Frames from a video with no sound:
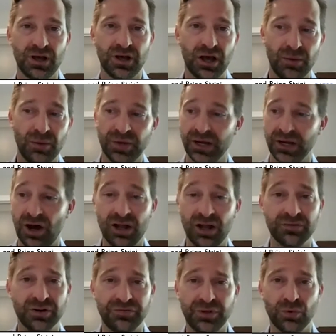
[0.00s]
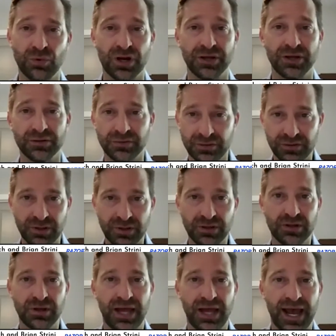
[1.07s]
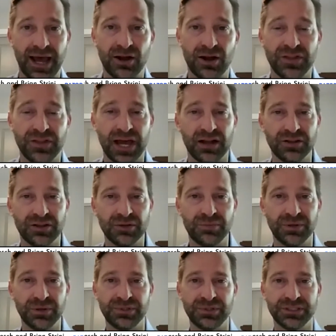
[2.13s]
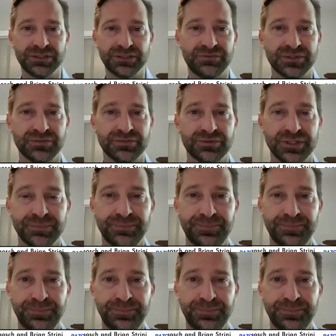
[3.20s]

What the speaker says: And Oliver, if you want to add on that a little bit, please feel free.